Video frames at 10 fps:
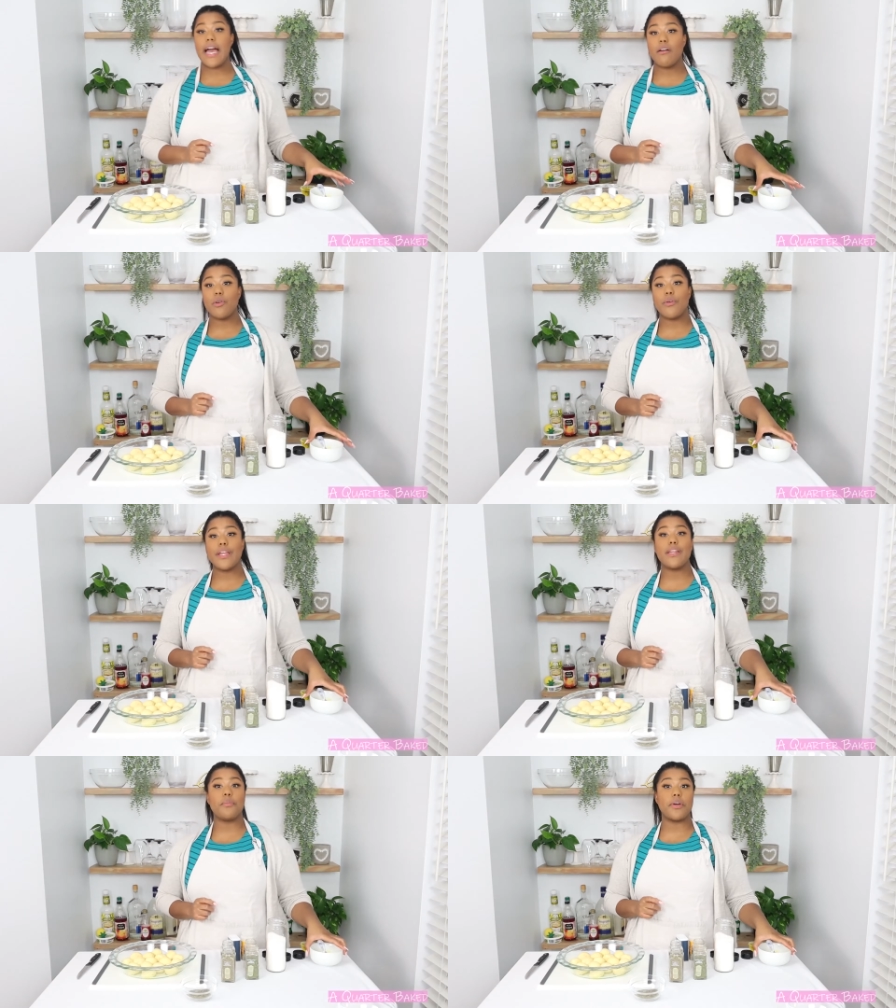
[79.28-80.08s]
Now we're
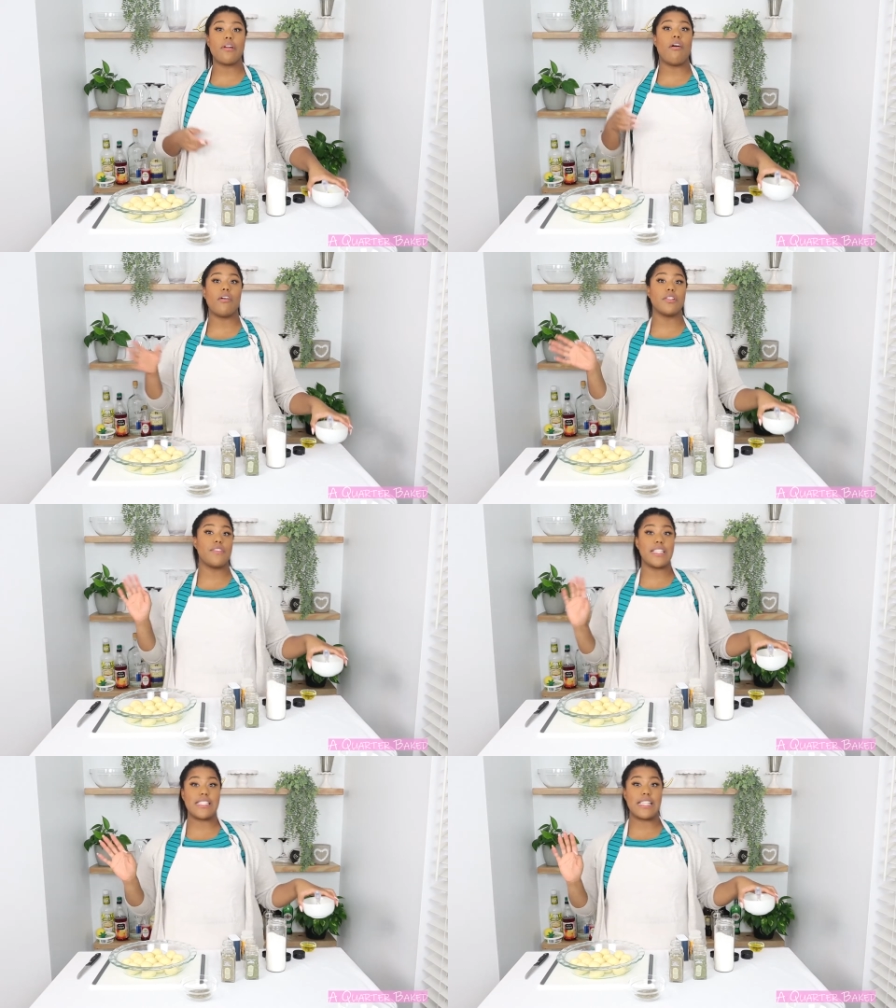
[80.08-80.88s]
ready to put all
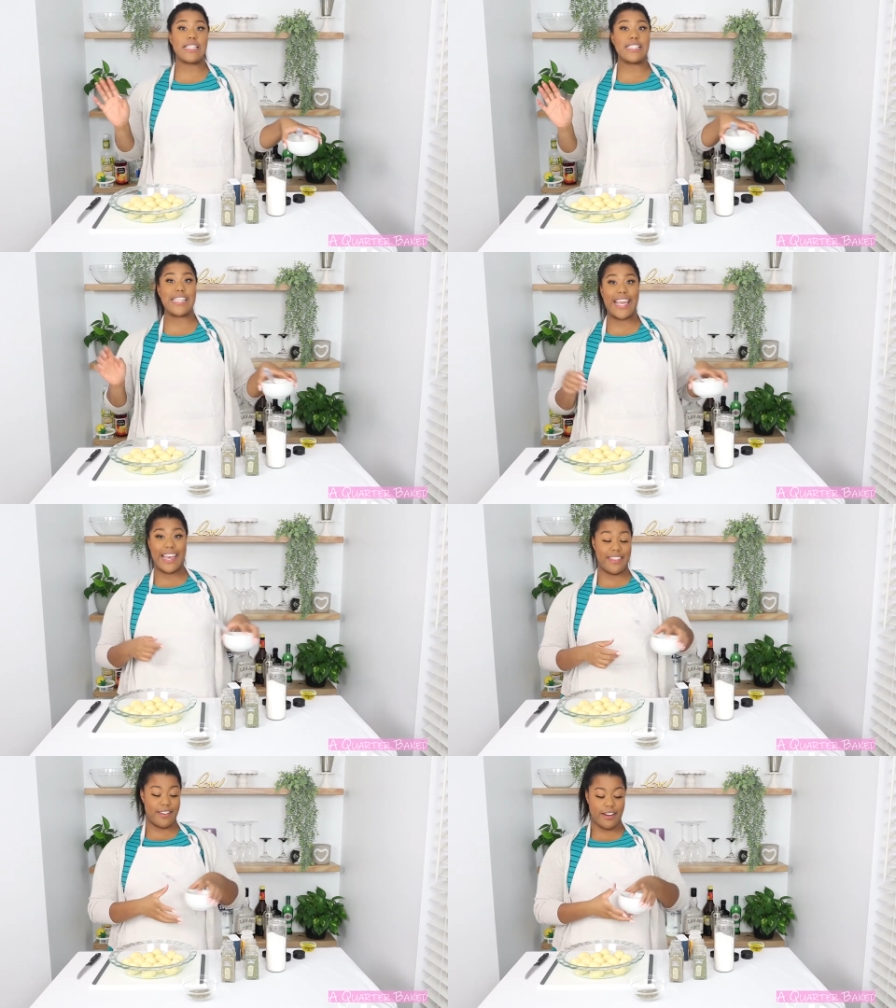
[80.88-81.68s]
of these things
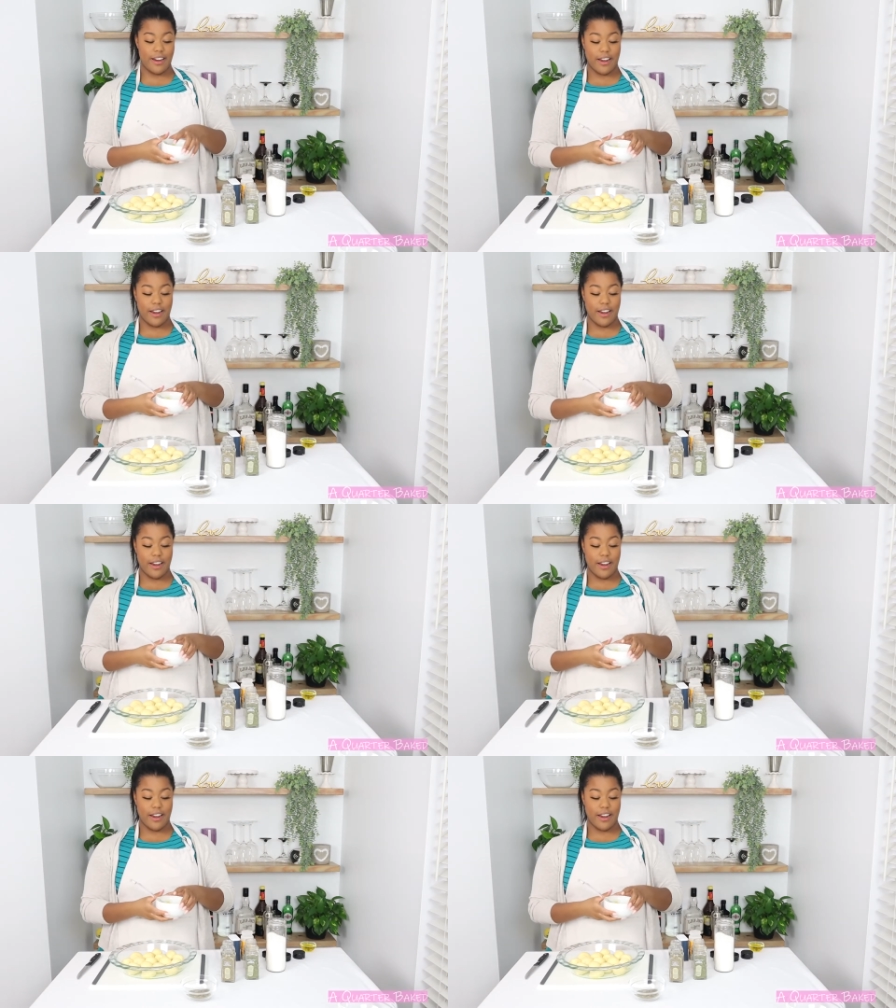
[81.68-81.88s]
together.